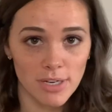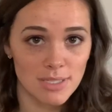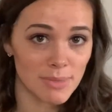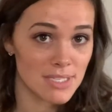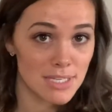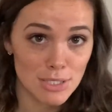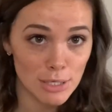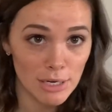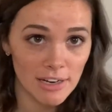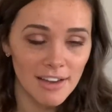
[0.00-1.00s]
to my
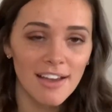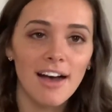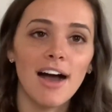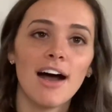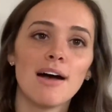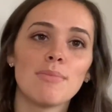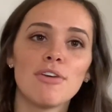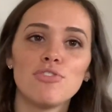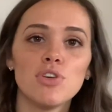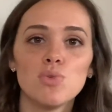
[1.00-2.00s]
sister.
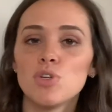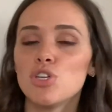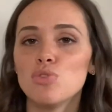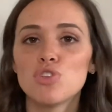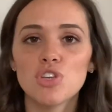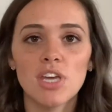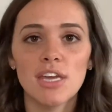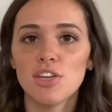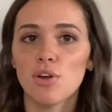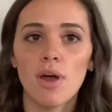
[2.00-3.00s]
If you would usually,
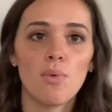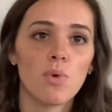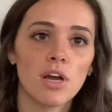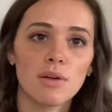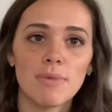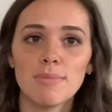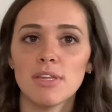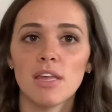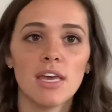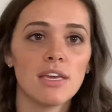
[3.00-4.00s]
you know, at work, maybe
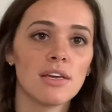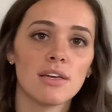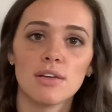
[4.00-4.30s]
like